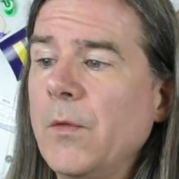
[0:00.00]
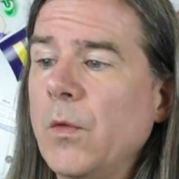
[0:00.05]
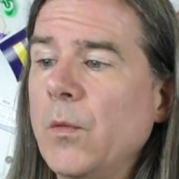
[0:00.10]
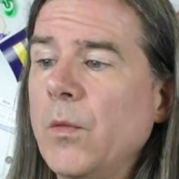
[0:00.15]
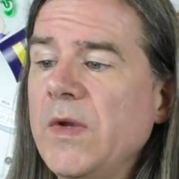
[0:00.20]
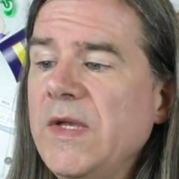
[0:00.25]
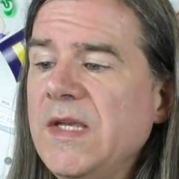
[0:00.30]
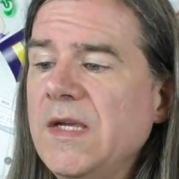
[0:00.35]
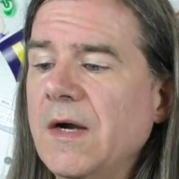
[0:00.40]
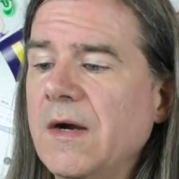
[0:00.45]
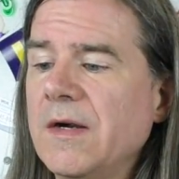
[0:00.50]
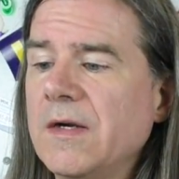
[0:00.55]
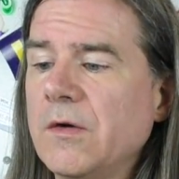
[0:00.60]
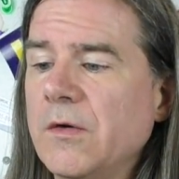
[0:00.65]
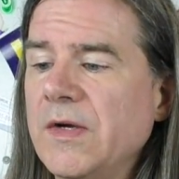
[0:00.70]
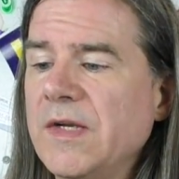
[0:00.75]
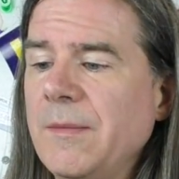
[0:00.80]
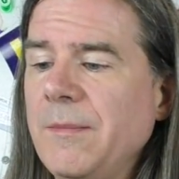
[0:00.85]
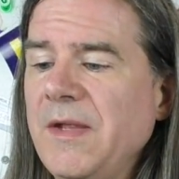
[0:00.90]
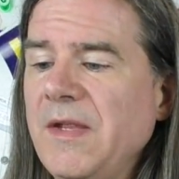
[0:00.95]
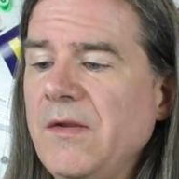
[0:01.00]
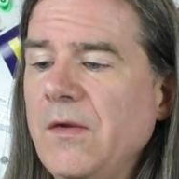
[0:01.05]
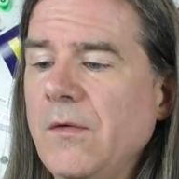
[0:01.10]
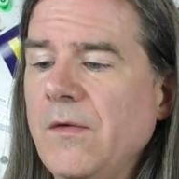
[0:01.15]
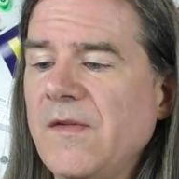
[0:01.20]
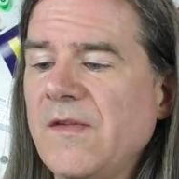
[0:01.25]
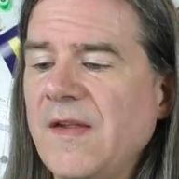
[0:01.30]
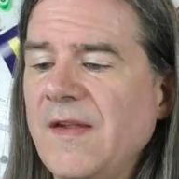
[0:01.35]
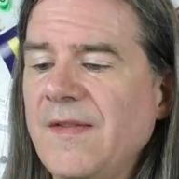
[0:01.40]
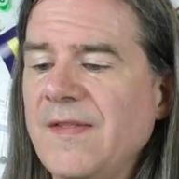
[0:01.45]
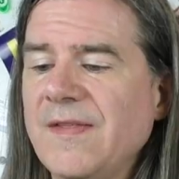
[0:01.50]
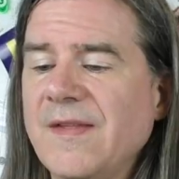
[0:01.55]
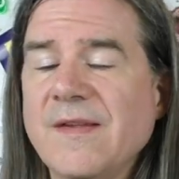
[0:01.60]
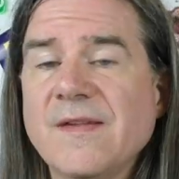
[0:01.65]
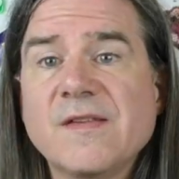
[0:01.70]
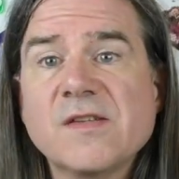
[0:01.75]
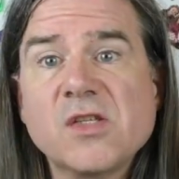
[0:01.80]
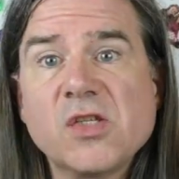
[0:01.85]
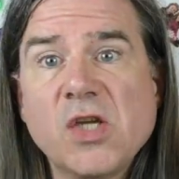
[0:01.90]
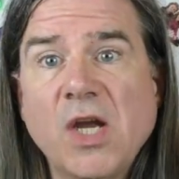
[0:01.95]
We are going to be using
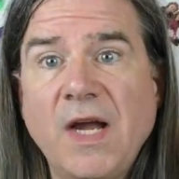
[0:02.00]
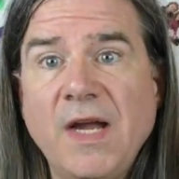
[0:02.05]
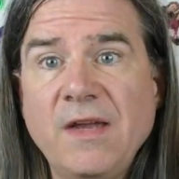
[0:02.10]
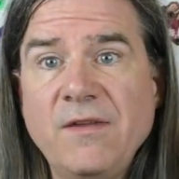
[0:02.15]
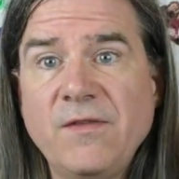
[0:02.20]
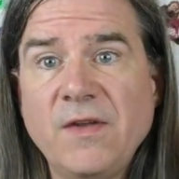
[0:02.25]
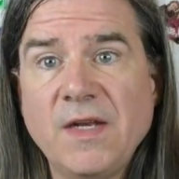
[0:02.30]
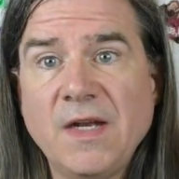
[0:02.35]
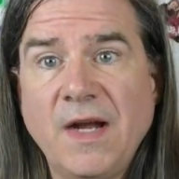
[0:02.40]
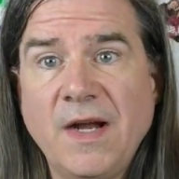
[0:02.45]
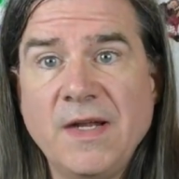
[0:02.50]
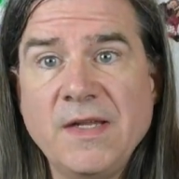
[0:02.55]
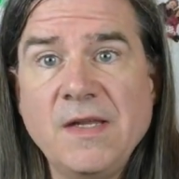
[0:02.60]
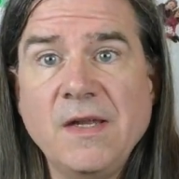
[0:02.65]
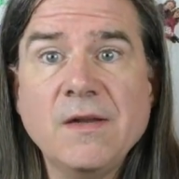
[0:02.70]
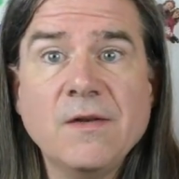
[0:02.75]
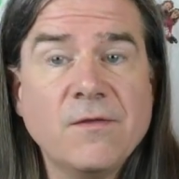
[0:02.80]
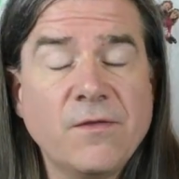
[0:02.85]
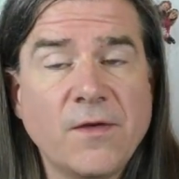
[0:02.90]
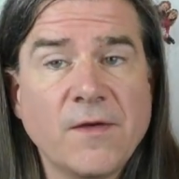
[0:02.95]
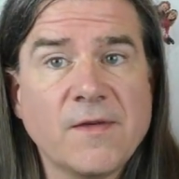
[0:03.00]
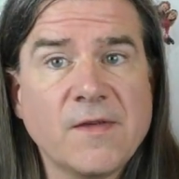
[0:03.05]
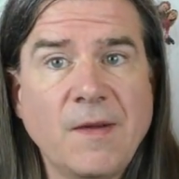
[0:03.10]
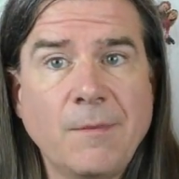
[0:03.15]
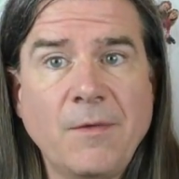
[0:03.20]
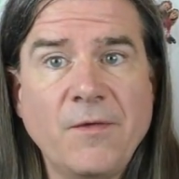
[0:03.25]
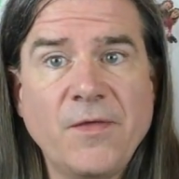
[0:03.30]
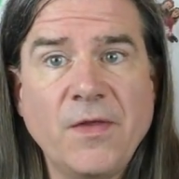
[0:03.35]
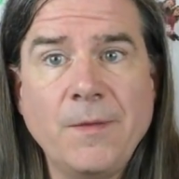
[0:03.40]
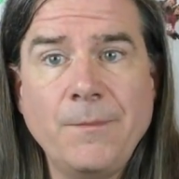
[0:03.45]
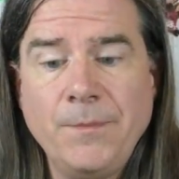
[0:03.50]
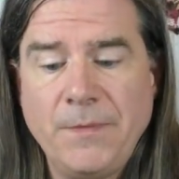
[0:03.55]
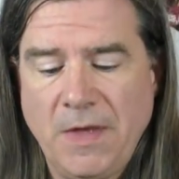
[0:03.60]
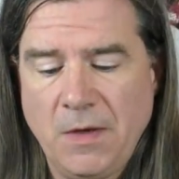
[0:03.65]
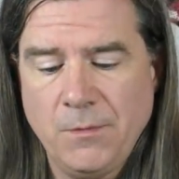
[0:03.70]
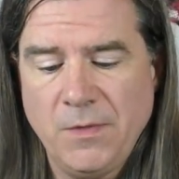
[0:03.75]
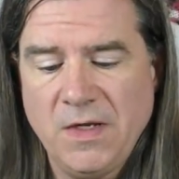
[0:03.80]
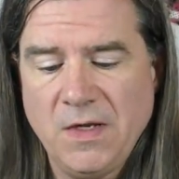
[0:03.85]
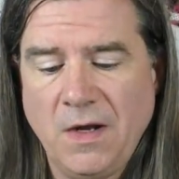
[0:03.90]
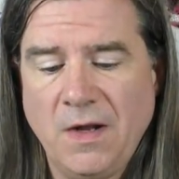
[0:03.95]
this chive and onion for some of them,
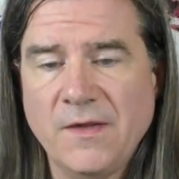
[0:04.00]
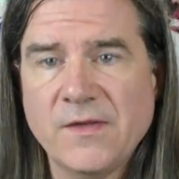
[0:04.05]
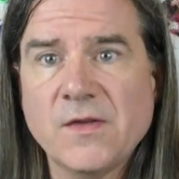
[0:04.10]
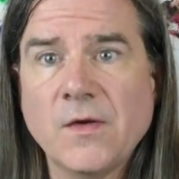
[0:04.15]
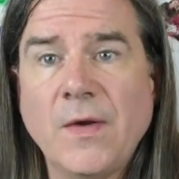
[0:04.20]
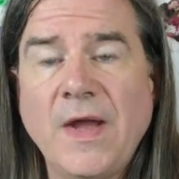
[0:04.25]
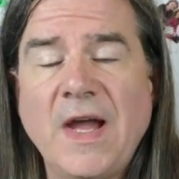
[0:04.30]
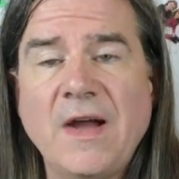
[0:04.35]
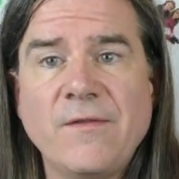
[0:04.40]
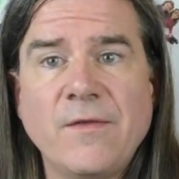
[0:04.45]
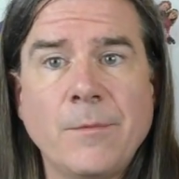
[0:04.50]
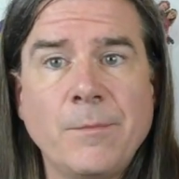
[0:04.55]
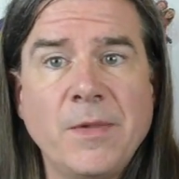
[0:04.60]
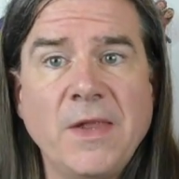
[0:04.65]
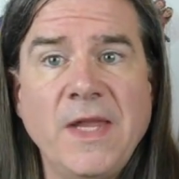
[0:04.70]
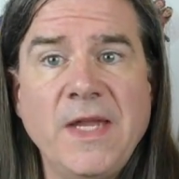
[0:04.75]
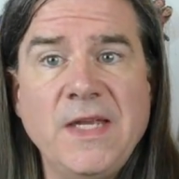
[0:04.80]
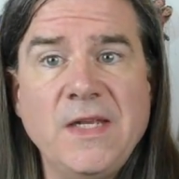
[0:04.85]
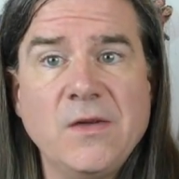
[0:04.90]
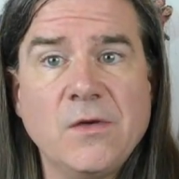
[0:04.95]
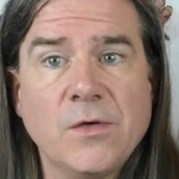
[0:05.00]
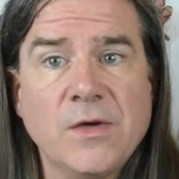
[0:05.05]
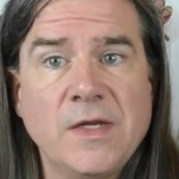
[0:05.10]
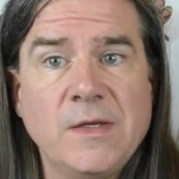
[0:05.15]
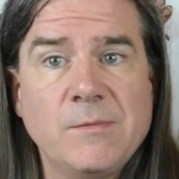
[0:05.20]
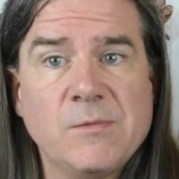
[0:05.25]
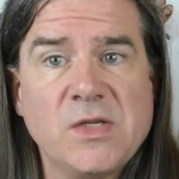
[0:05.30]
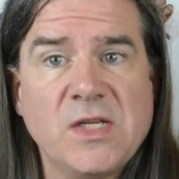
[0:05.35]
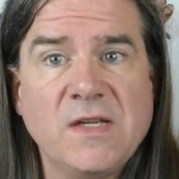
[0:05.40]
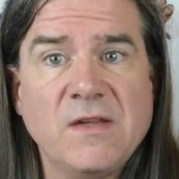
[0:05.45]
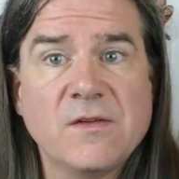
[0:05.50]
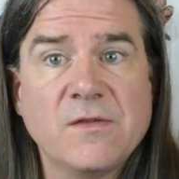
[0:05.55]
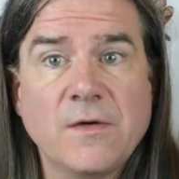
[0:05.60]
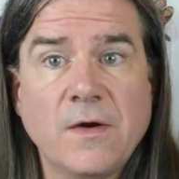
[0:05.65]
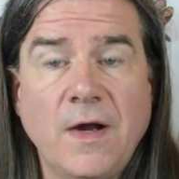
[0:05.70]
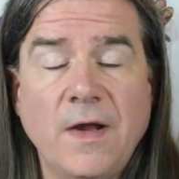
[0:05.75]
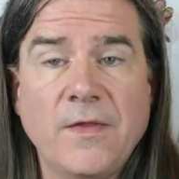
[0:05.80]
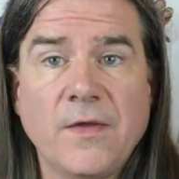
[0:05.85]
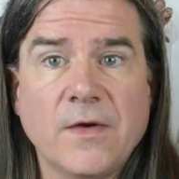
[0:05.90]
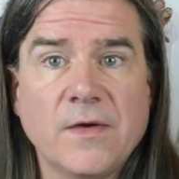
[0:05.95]
and we also have a plain cream cheese
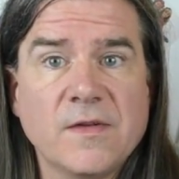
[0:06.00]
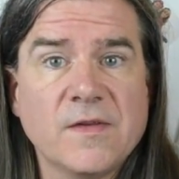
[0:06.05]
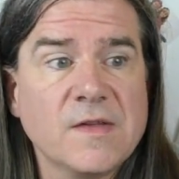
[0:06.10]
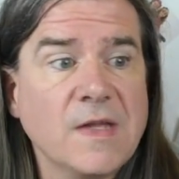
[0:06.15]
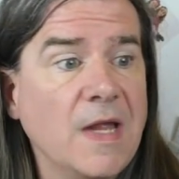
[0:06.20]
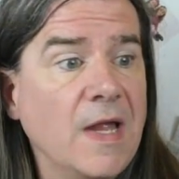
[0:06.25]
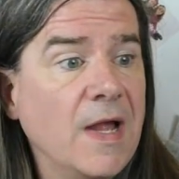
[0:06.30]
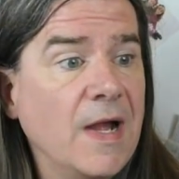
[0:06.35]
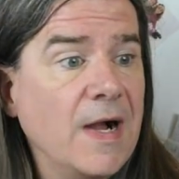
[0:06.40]
for others.